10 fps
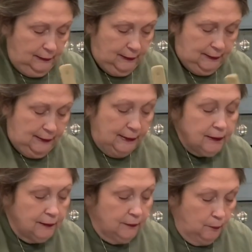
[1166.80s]
He
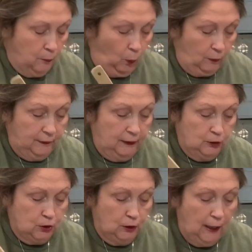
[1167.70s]
needed them more than he
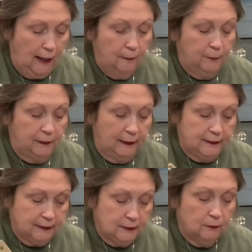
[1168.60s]
should have, but they
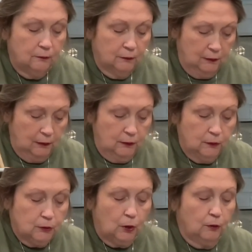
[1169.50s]
still
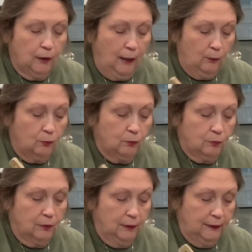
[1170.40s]
turned out
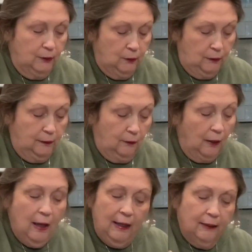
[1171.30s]
really good. Or
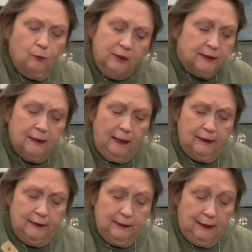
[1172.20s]
it wasn't that
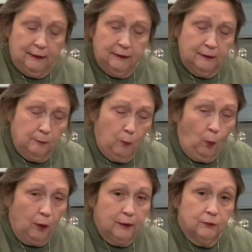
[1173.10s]
he needed them
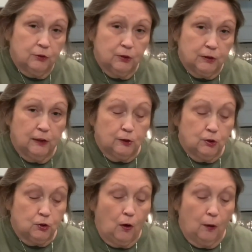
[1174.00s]
more. He was just such a
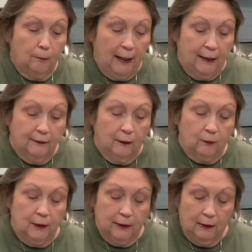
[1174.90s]
strong man that
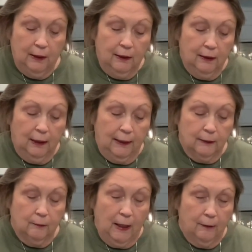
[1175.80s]
when he laid
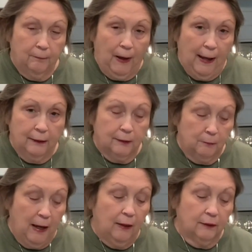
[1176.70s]
them out and patted
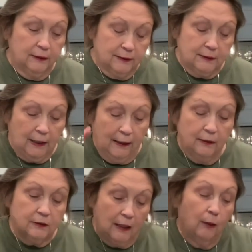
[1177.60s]
them out, his
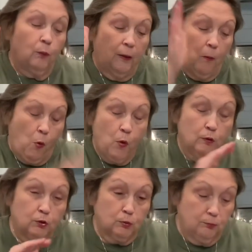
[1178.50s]
hands kind of went
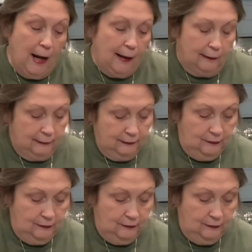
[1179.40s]
smack,